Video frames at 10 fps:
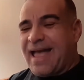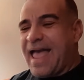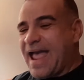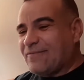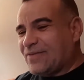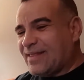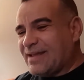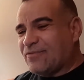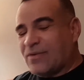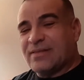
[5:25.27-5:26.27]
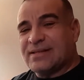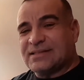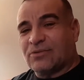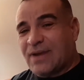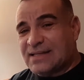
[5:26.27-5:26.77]
after they've written this
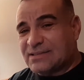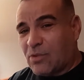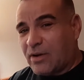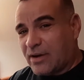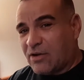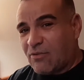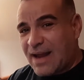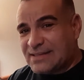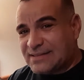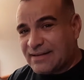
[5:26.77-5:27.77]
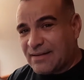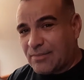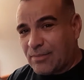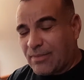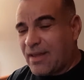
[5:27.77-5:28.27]
arrest warrant and arrested him,